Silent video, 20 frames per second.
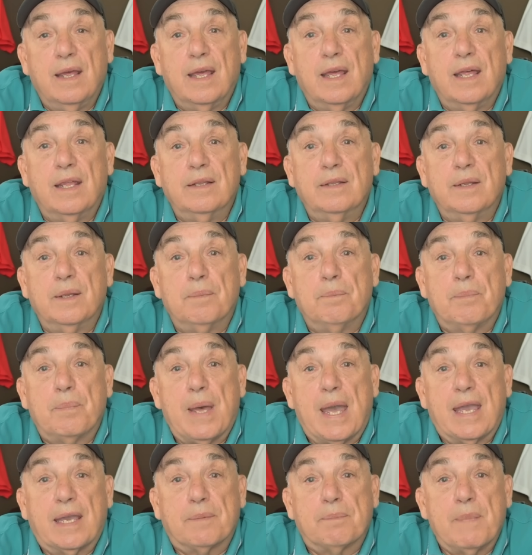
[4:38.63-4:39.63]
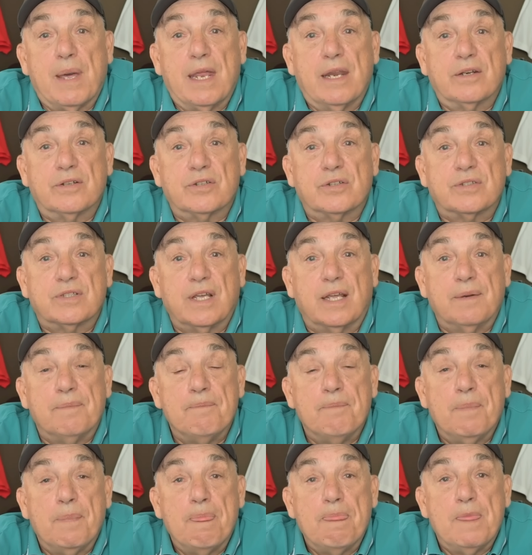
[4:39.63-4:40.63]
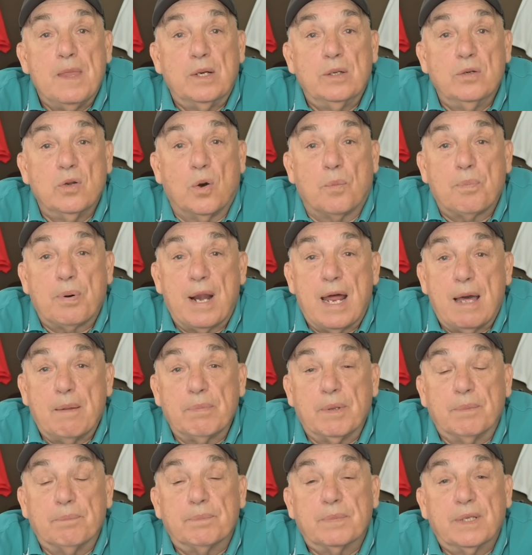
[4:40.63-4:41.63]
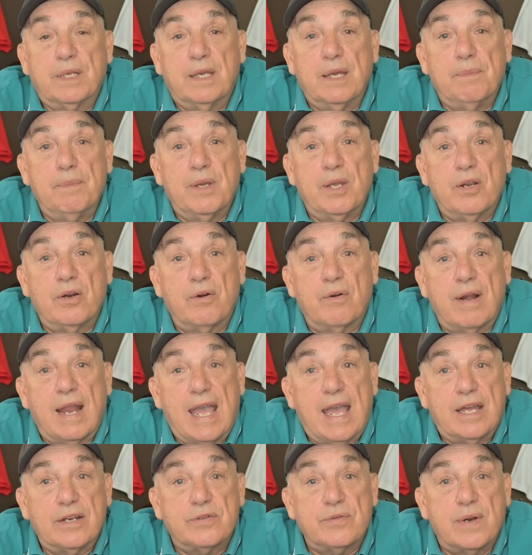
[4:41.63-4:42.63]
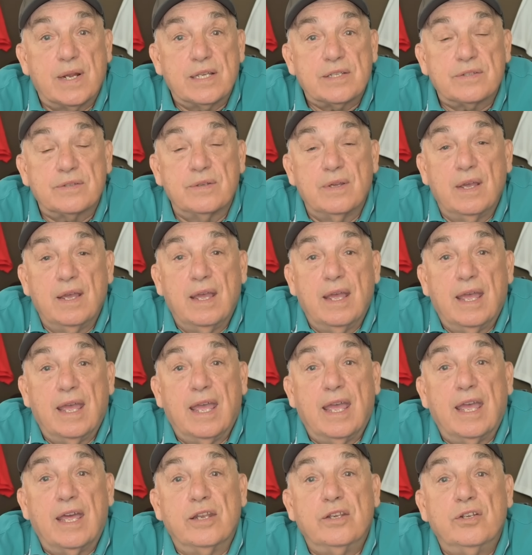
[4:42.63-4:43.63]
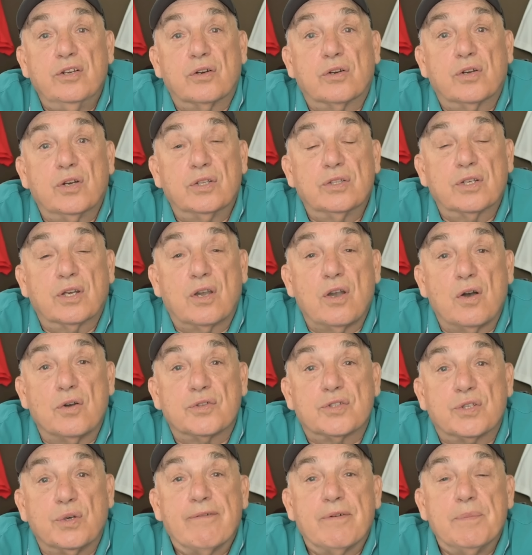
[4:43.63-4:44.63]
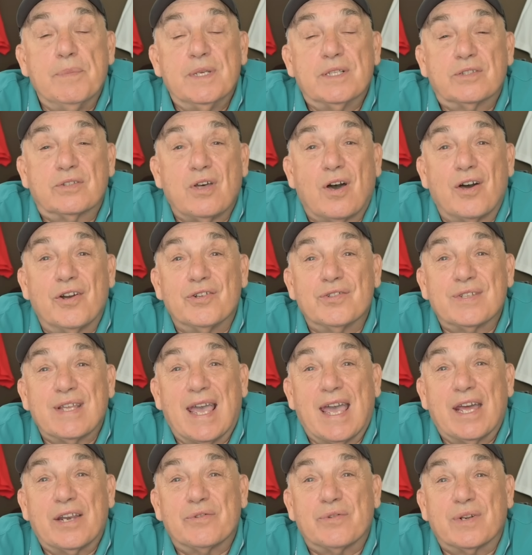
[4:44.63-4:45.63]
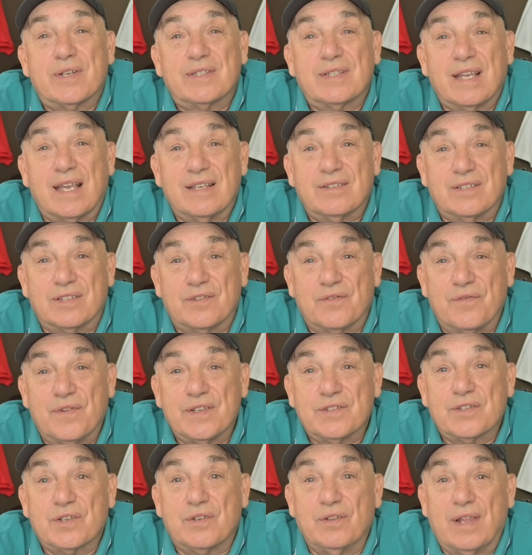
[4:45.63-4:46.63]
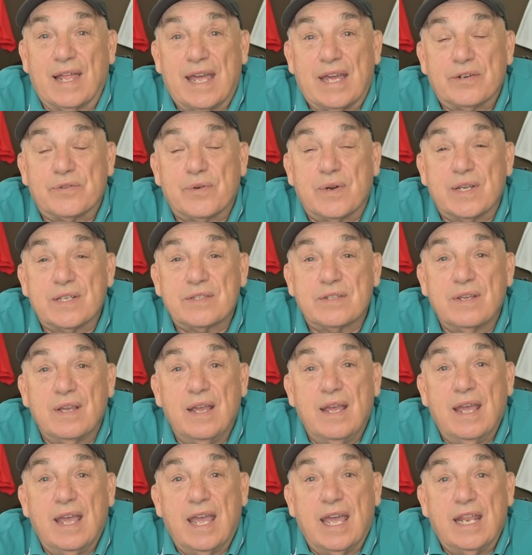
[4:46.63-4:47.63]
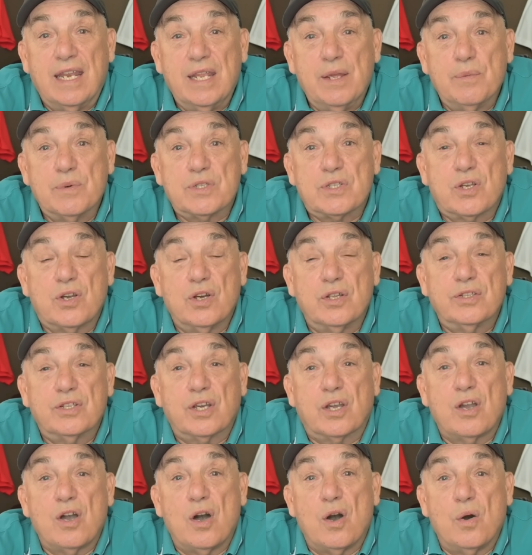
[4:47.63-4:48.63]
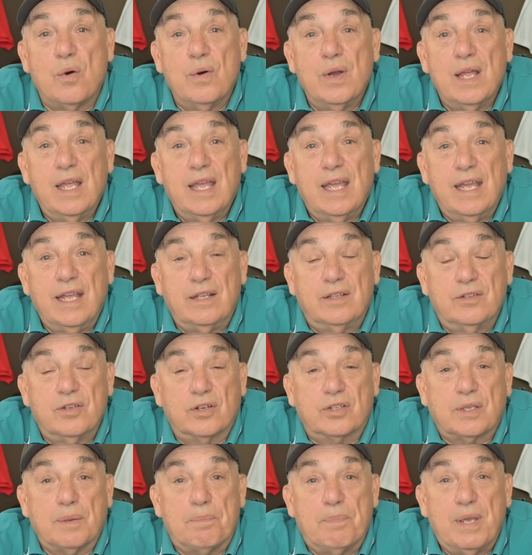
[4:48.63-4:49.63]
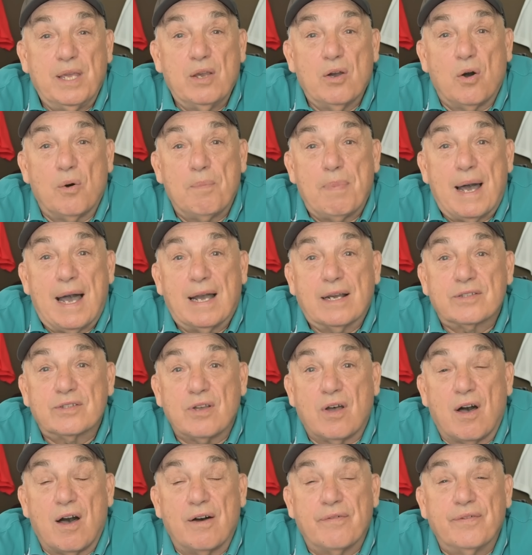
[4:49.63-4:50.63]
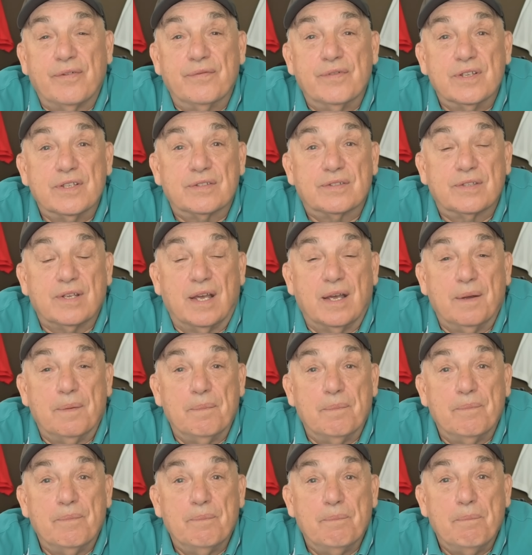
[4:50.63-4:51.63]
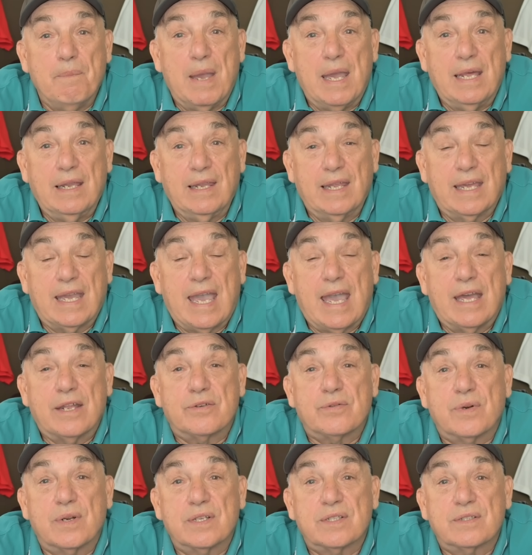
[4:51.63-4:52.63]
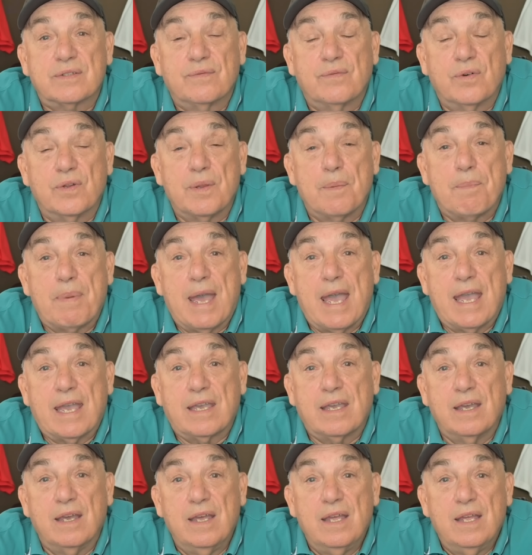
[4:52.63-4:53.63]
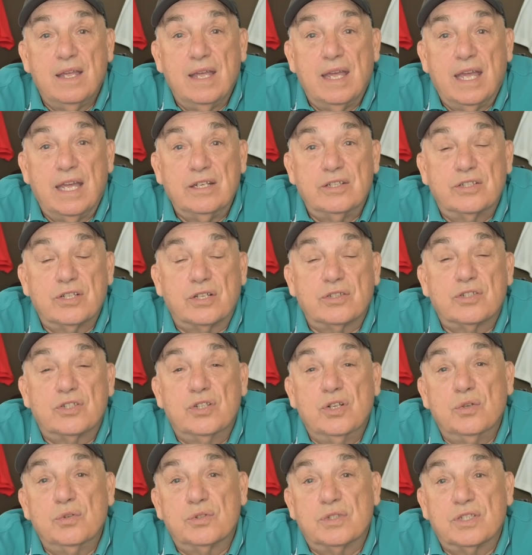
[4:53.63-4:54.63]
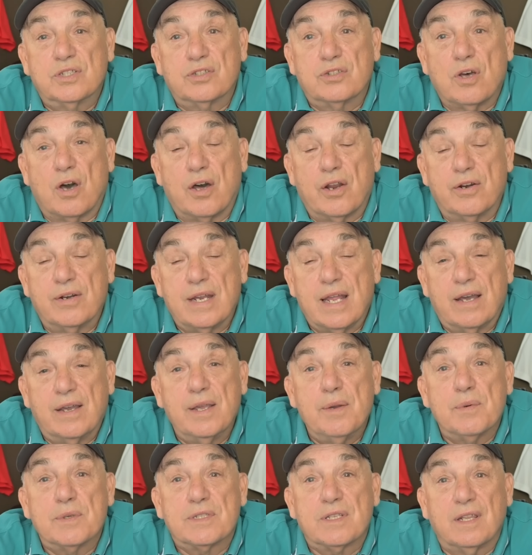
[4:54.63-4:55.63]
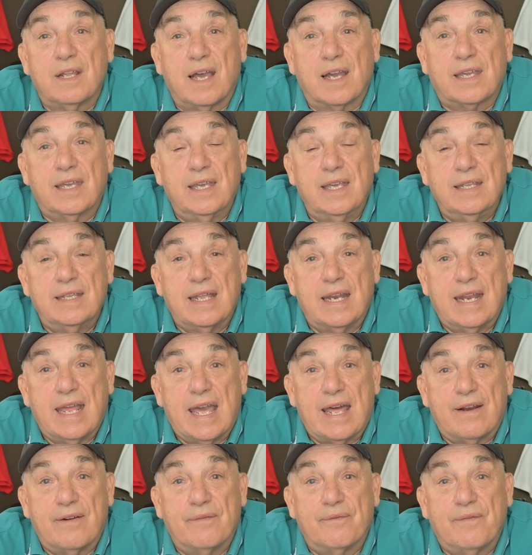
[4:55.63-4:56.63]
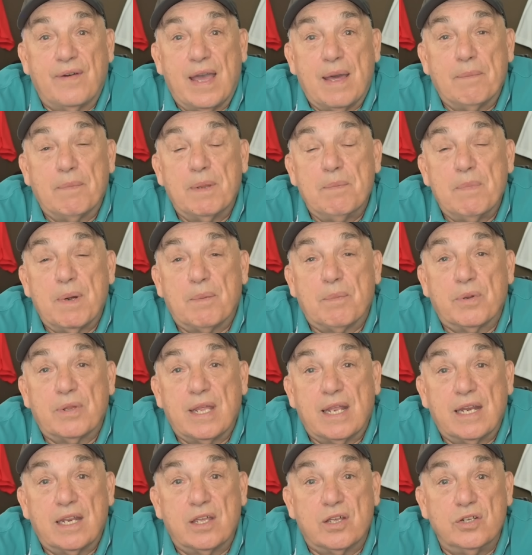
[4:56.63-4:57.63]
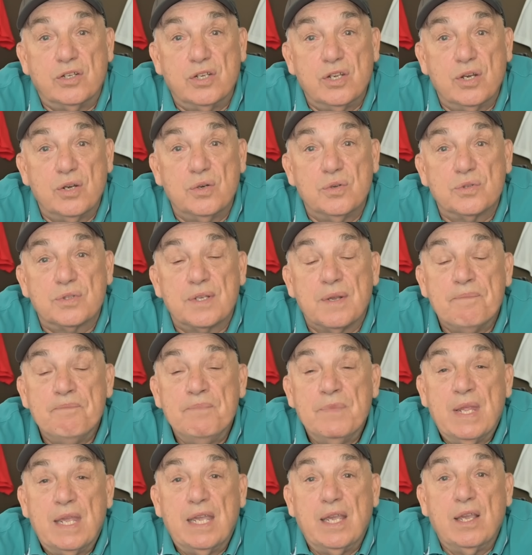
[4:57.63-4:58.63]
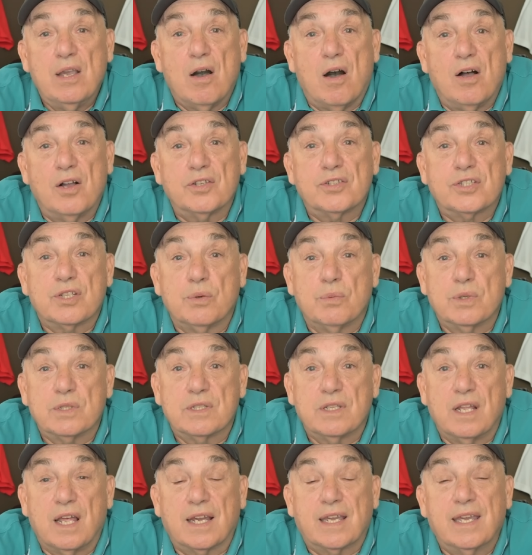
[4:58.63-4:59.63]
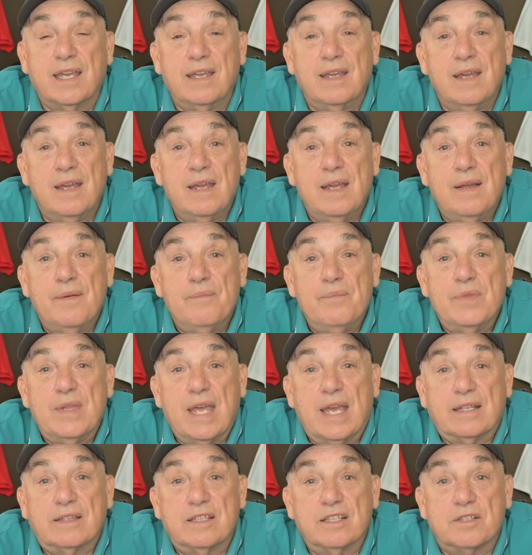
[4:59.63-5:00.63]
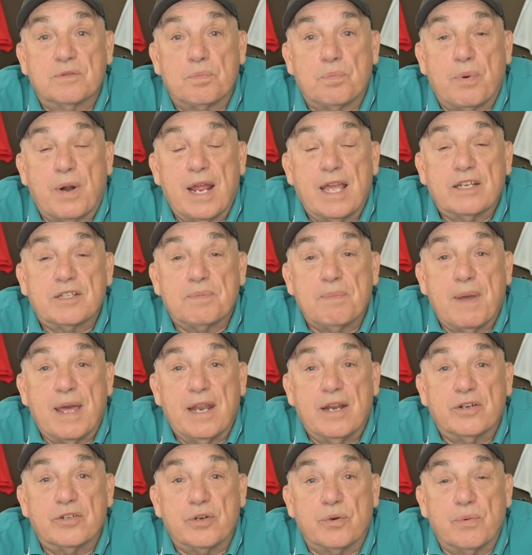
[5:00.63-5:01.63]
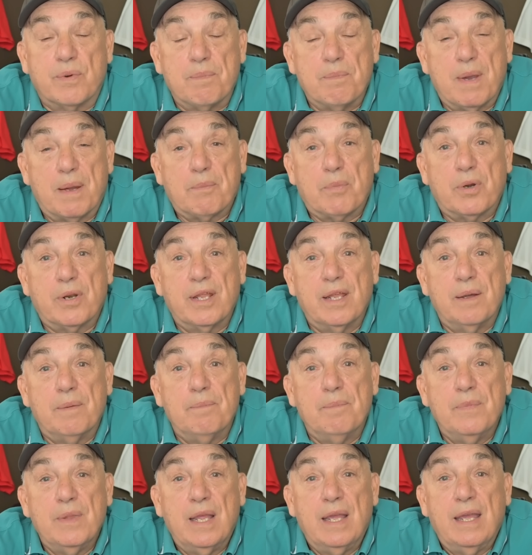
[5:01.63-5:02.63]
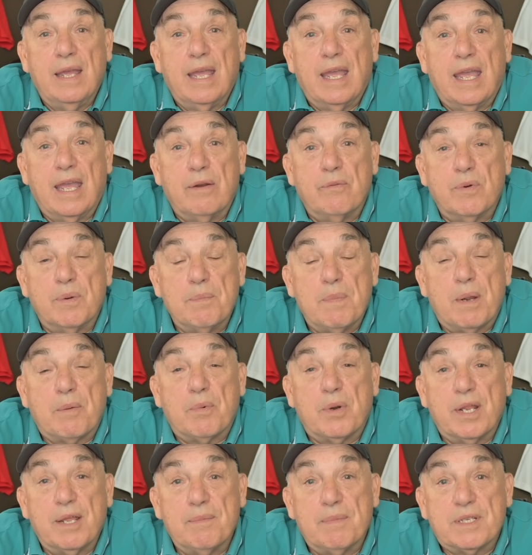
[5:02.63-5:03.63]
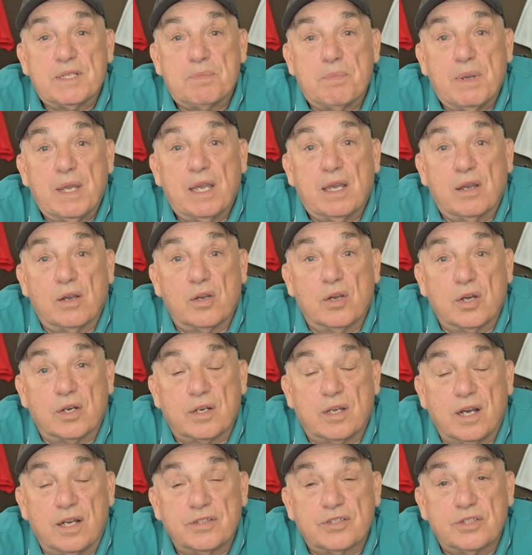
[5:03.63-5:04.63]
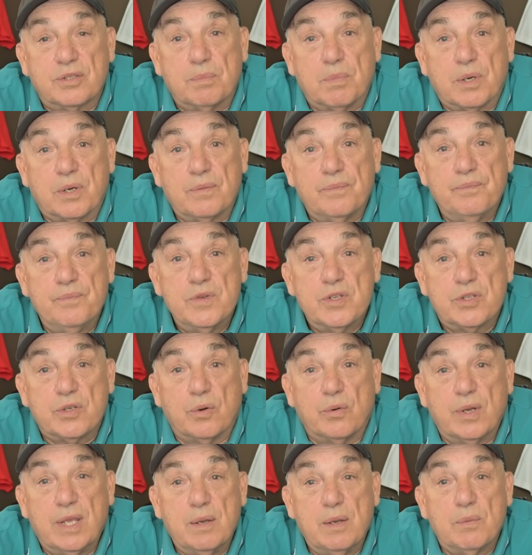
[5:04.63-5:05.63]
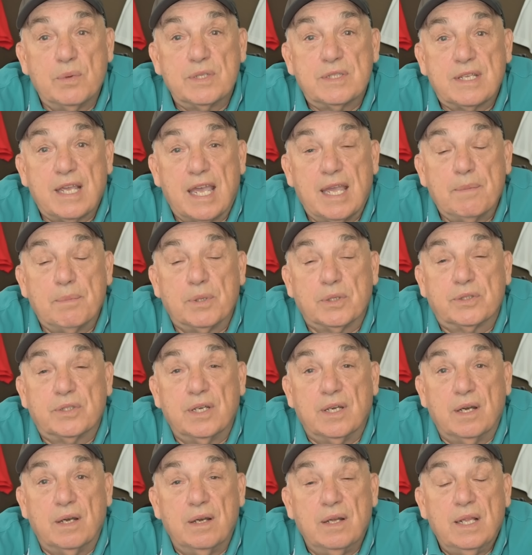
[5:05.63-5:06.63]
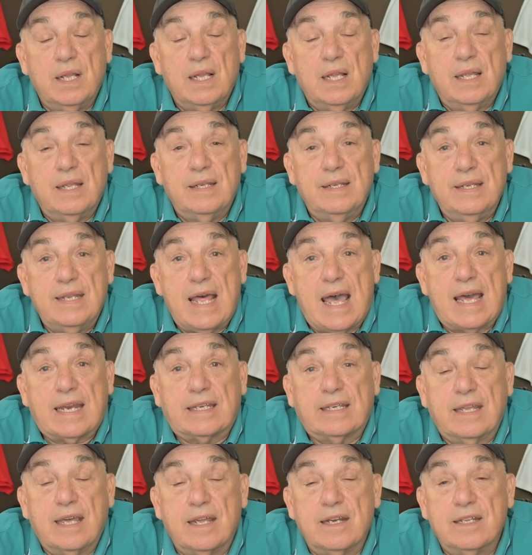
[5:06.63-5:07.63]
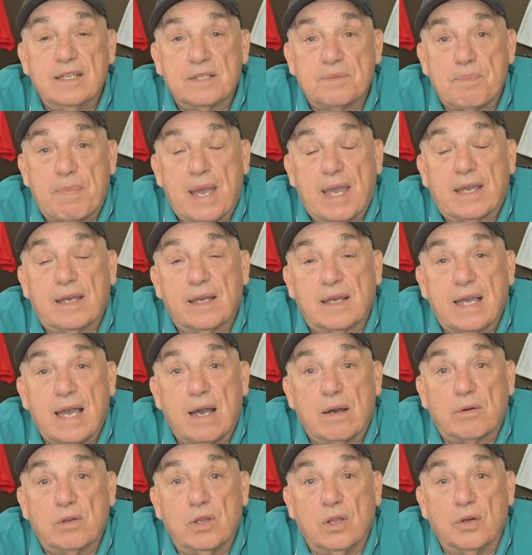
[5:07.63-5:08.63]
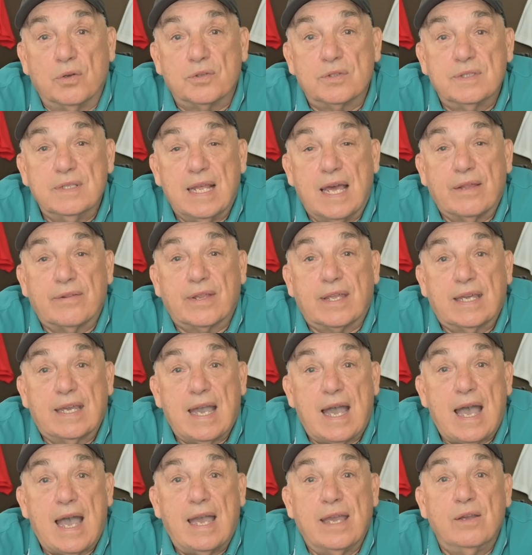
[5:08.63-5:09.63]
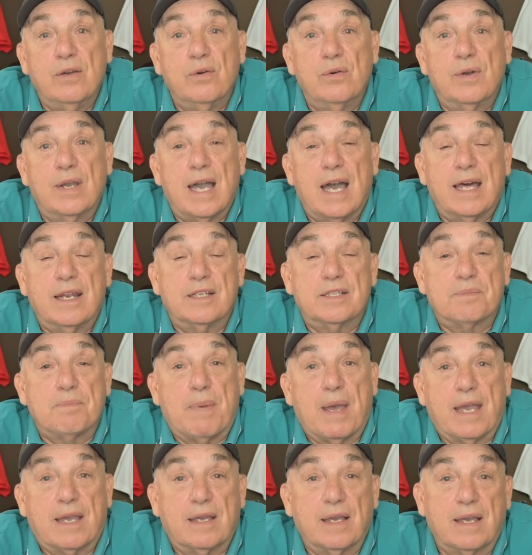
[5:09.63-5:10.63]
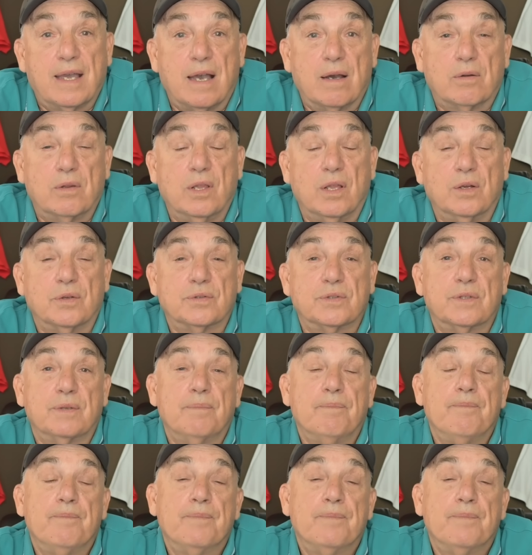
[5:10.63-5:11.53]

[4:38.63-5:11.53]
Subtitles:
And the bank manager said, "No problem. Give me her address and you're good to go." So give him his daughter's address as his physical address, and he was good to go. He took the P.O. box off of his mailing address for the bank and just used his daughter. Now, he was lucky that he had a family member that he could use, He also was lucky that this branch manager remembered him and remembered him as being a good customer. So was able to not get his bank account closed. Now, the guy who got his bank account closed,